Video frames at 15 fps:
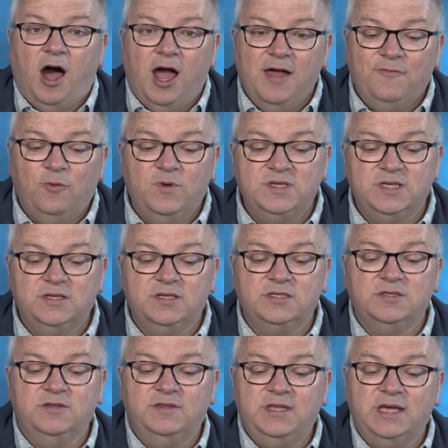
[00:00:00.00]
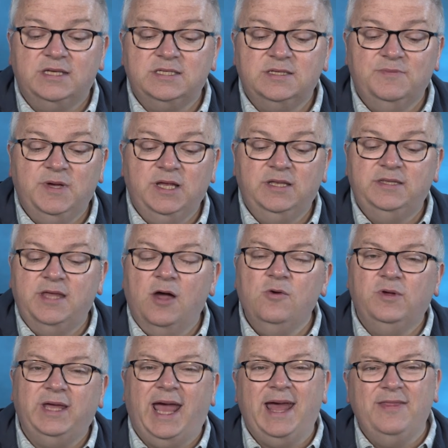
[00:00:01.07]
I've always understood this to mean
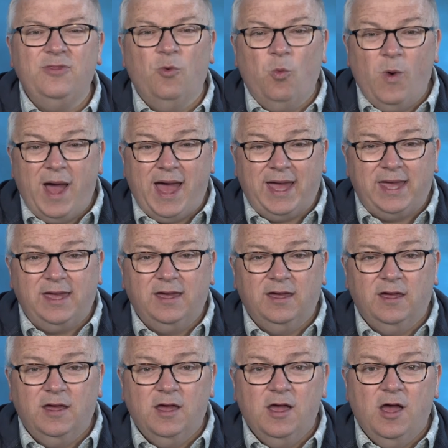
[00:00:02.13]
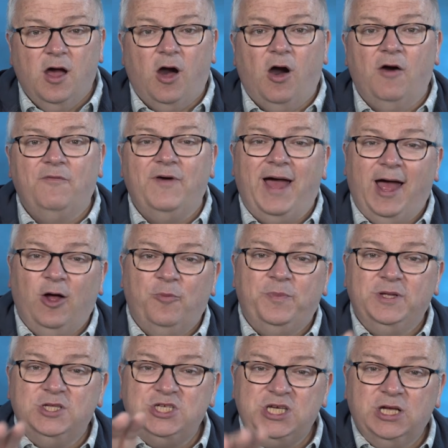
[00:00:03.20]
don't get in the way of
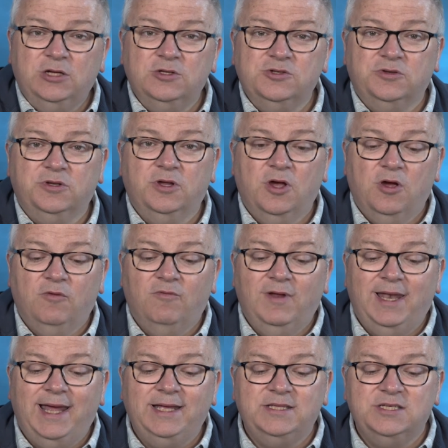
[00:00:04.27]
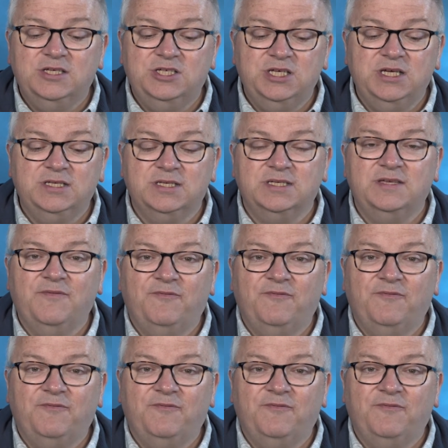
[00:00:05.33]
helping children relate to Jesus.